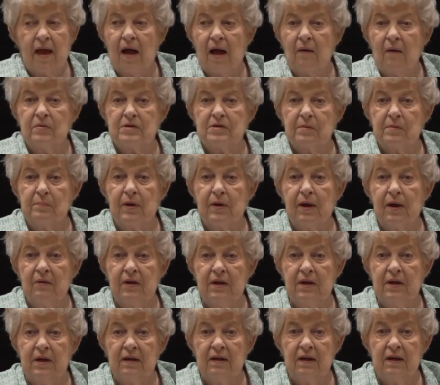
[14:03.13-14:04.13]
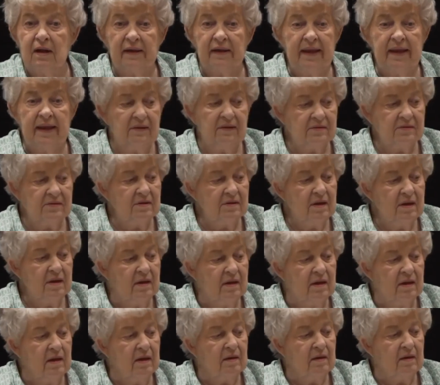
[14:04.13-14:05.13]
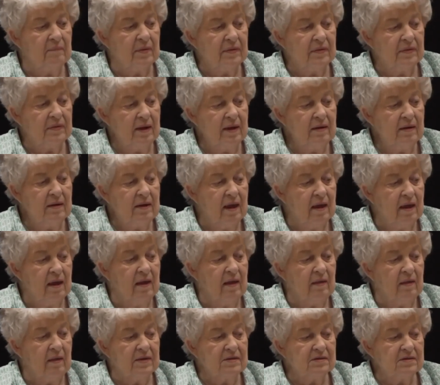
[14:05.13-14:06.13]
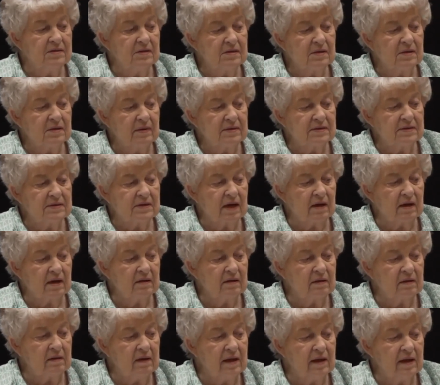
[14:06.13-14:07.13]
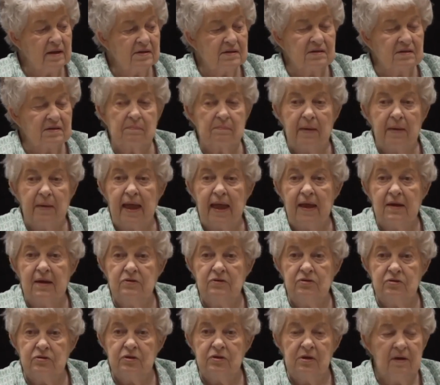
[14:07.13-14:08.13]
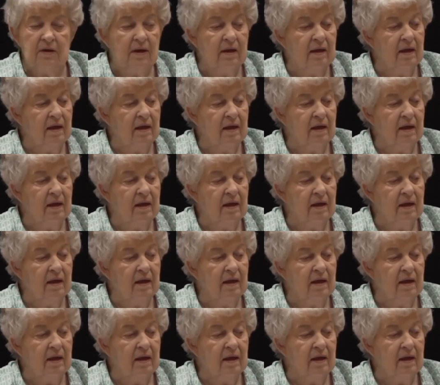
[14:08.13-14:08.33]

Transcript: I was a brownie in Atlanta, but then this is our second class badge.